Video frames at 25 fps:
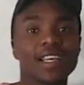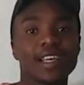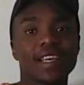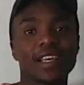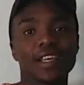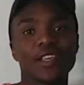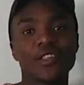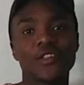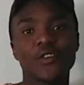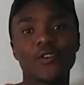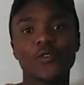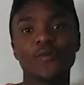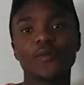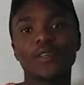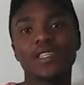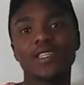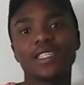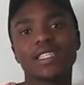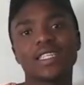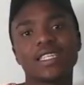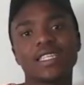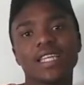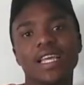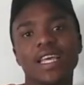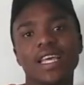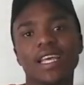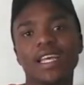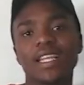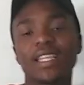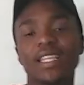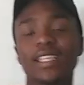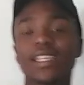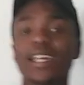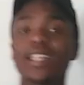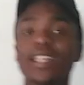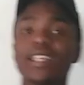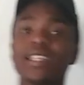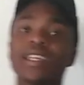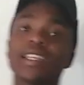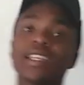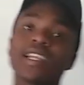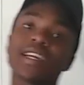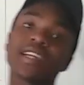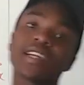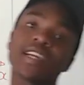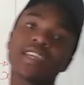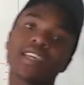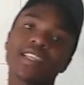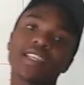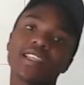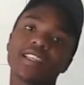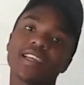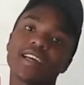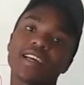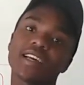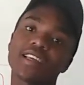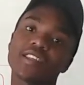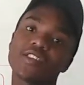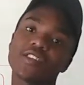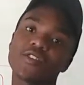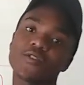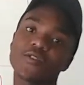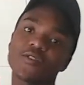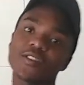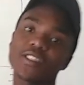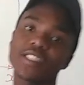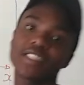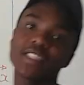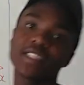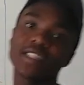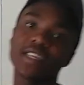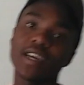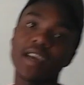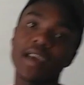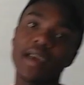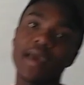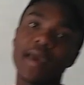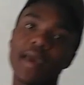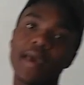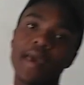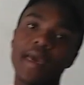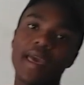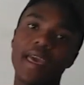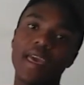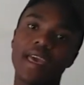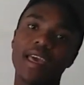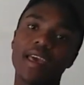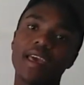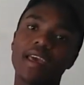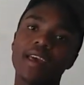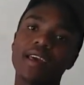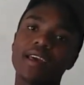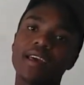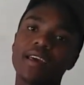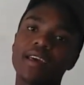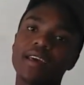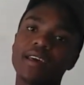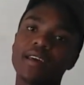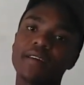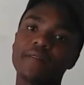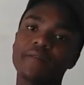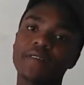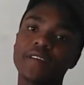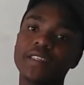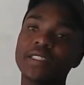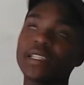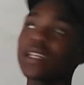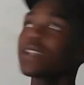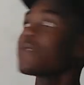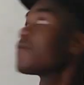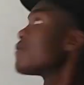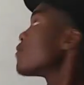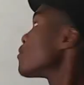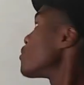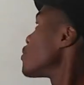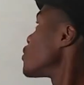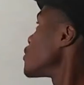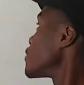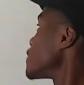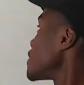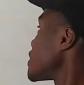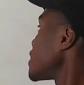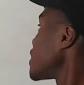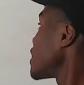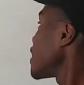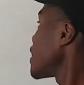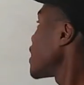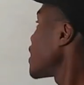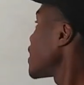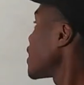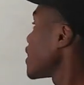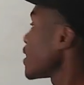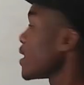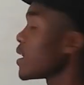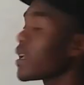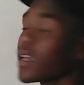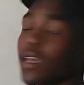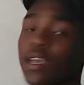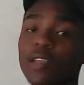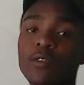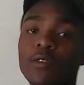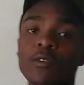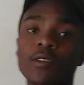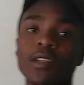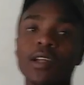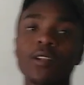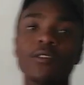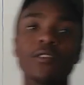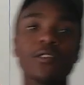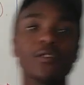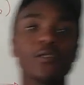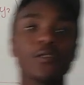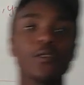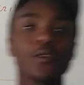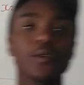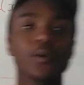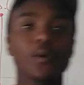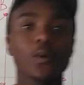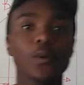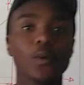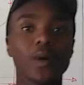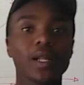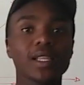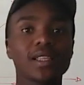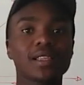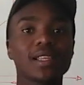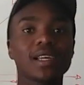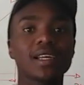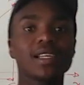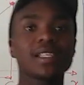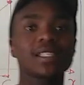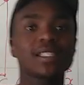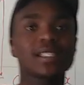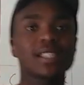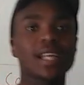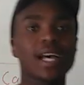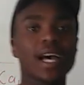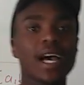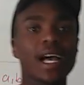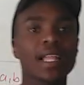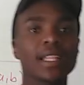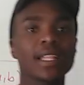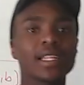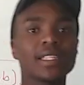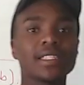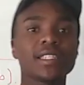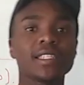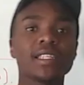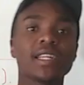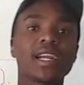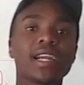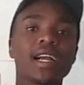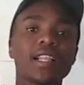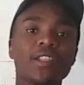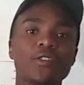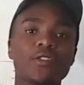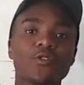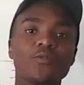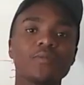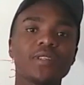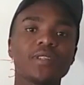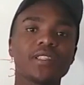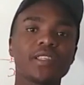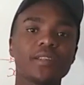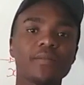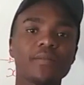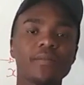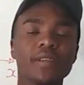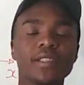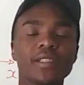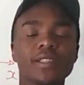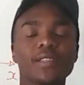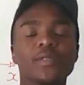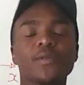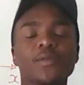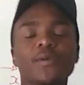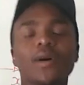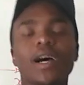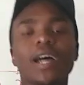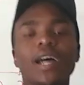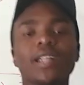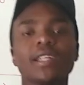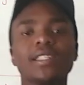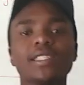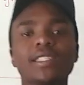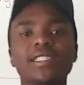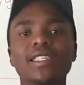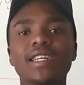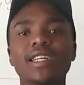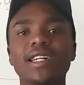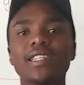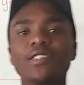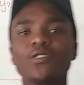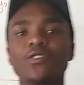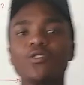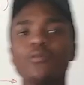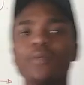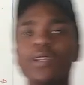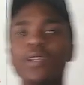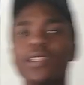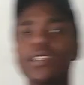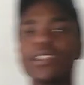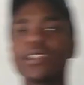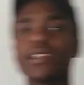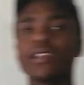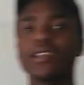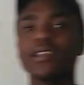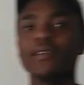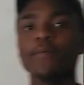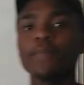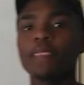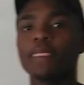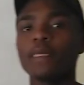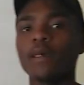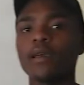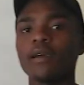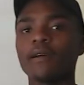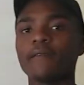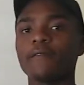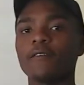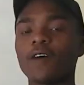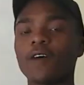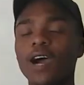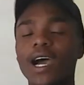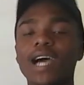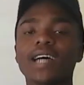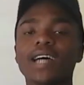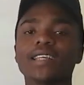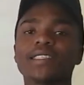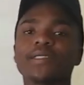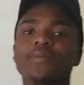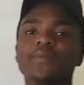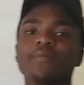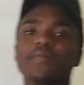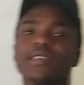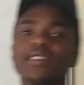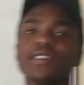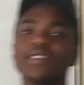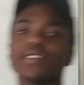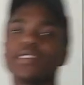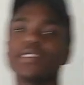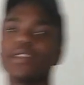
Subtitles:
geometry nna leina la ka ke nna George. First and foremost, ke tlo tlhalosa what does analytical geometry mean. So analytical geometry for us means the